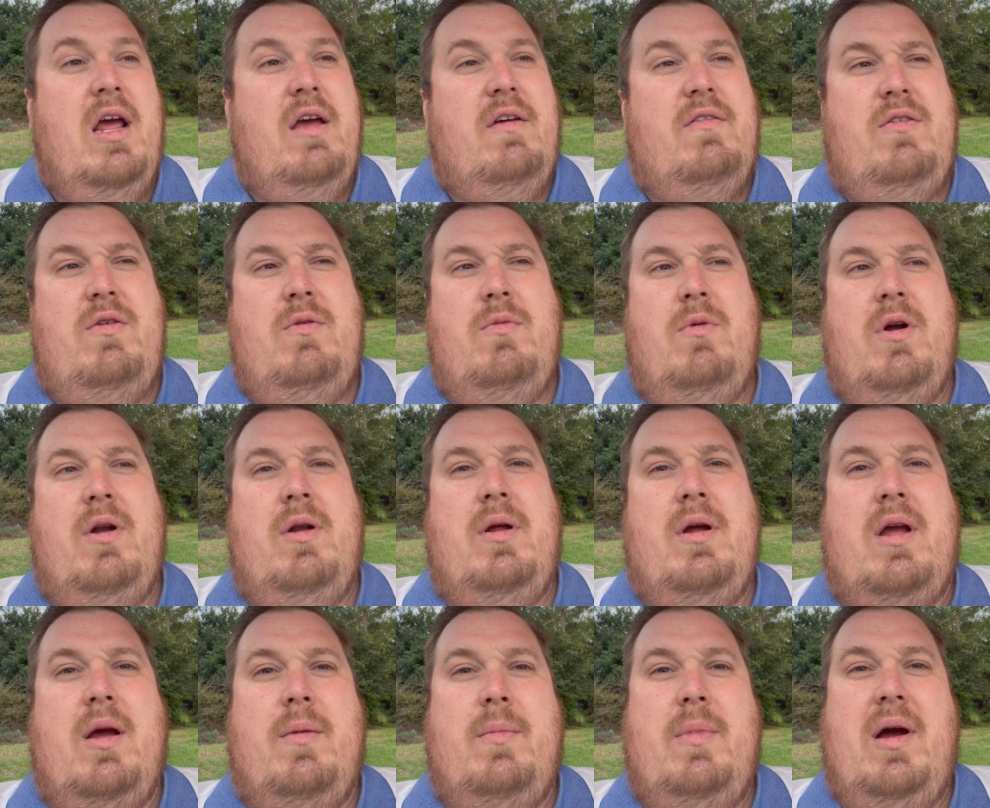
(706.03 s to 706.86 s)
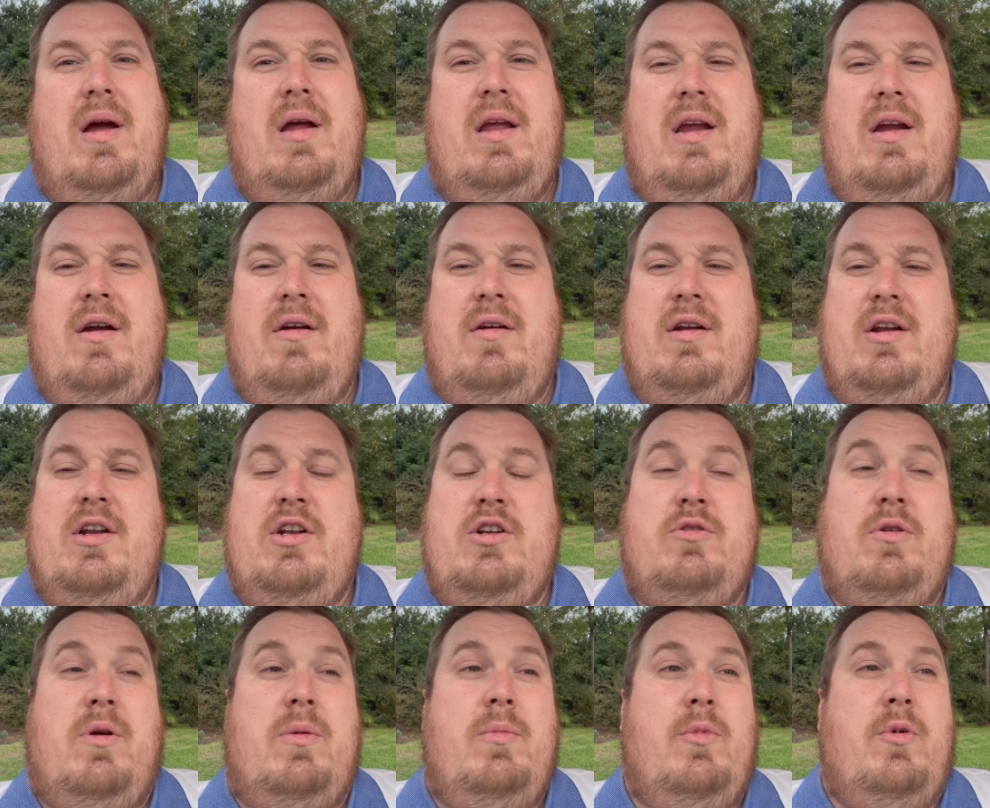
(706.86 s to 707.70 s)
If you want to come out here and
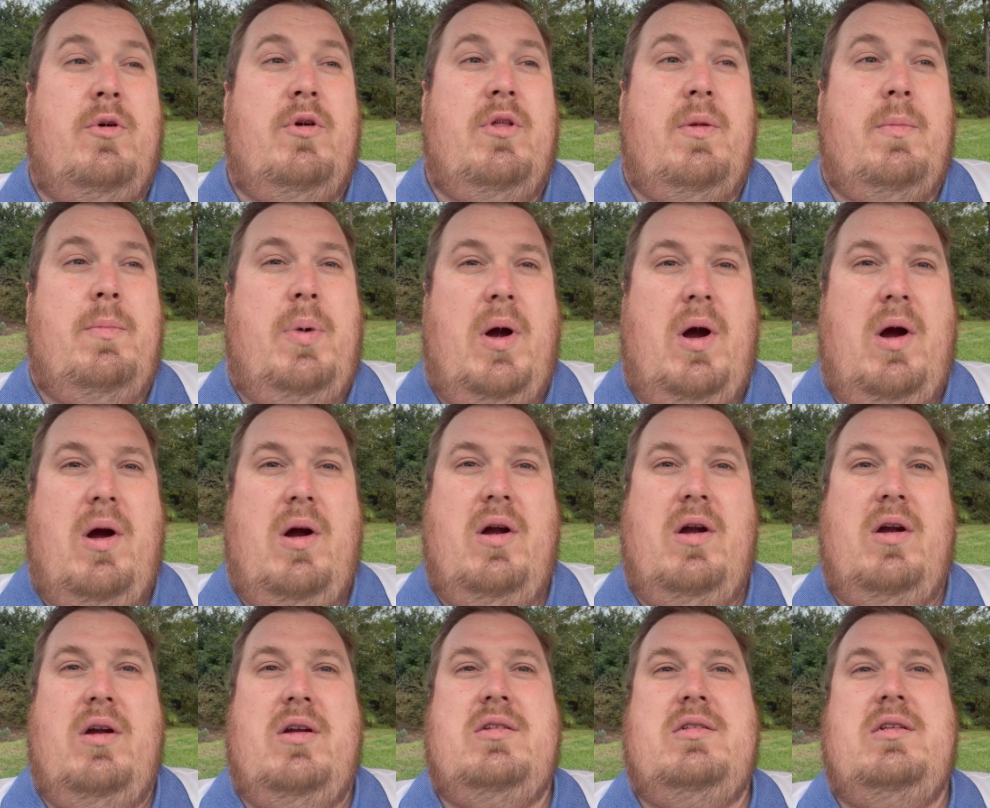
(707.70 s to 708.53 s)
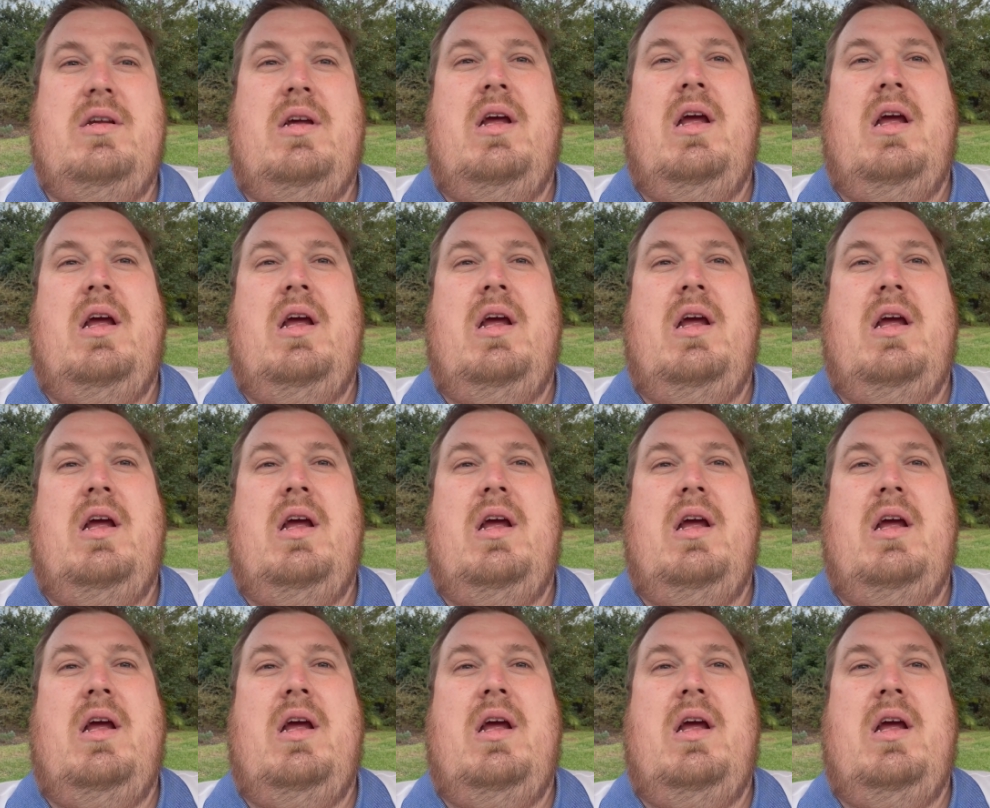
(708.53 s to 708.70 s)
enjoy more of the parks,